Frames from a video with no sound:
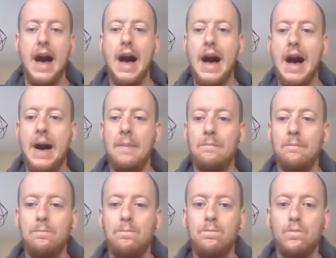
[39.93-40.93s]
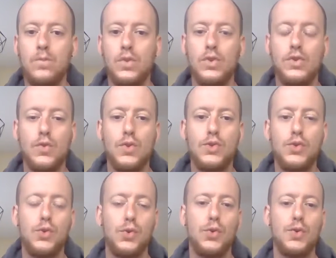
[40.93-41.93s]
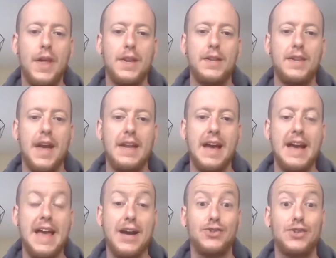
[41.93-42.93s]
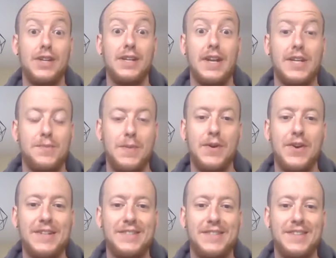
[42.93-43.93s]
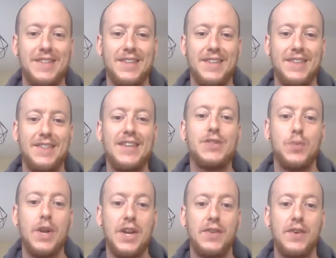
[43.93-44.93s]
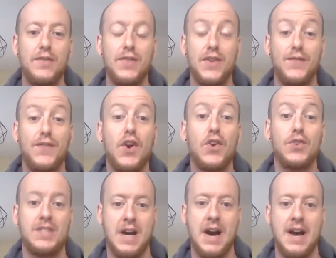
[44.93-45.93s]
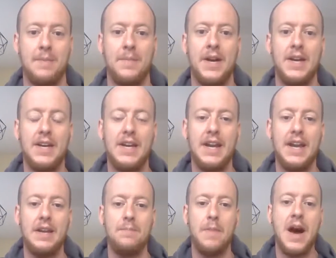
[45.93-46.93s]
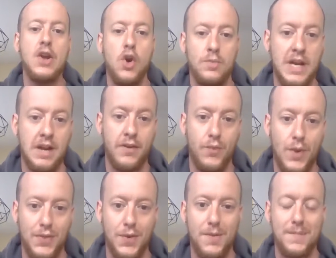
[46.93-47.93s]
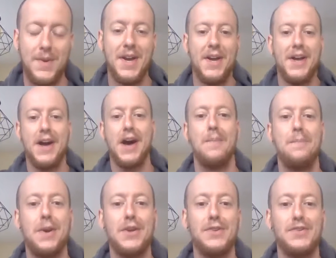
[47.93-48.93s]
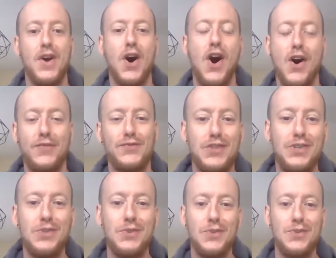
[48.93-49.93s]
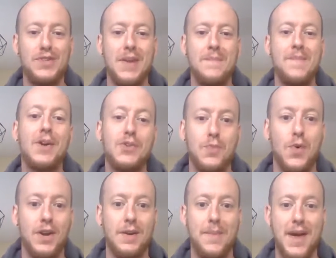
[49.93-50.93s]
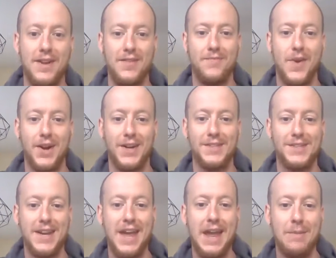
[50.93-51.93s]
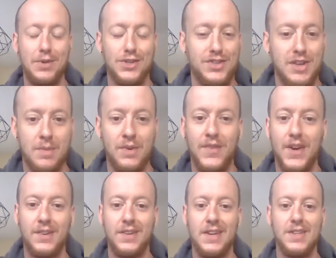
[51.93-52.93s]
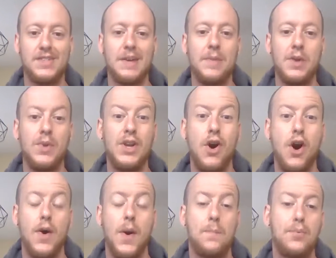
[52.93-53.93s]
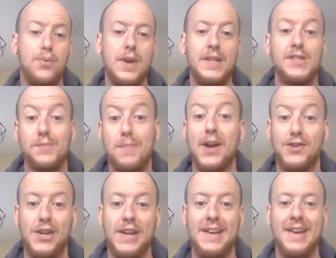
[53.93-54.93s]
Um, so the tool that I actually experienced this week for the first time in my hometown of Winthrop, but is often used in much more competitive markets like Cambridge and Somerville, is something we call a pre-inspection.